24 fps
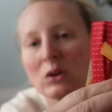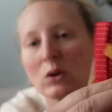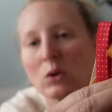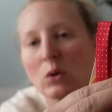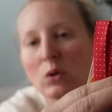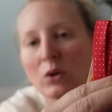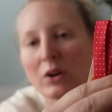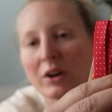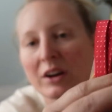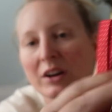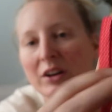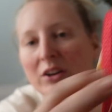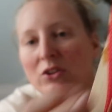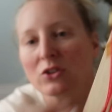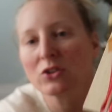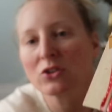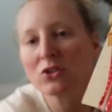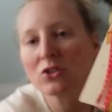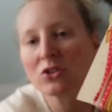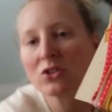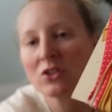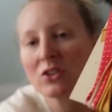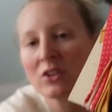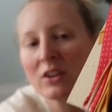
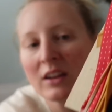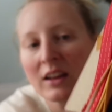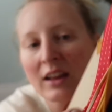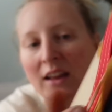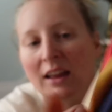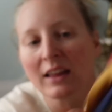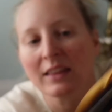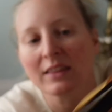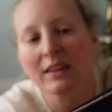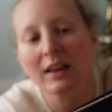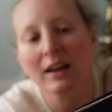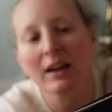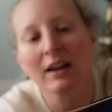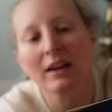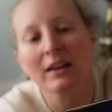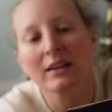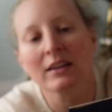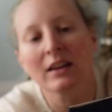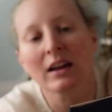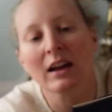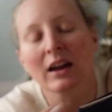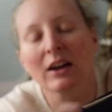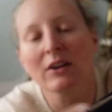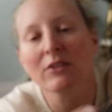orange, and
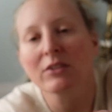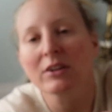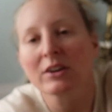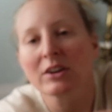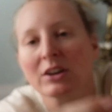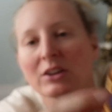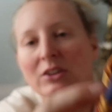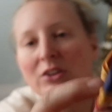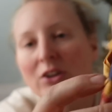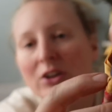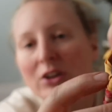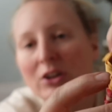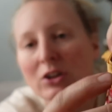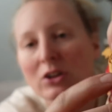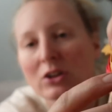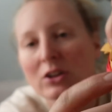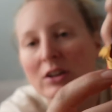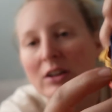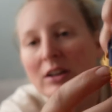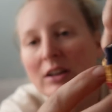then a very dark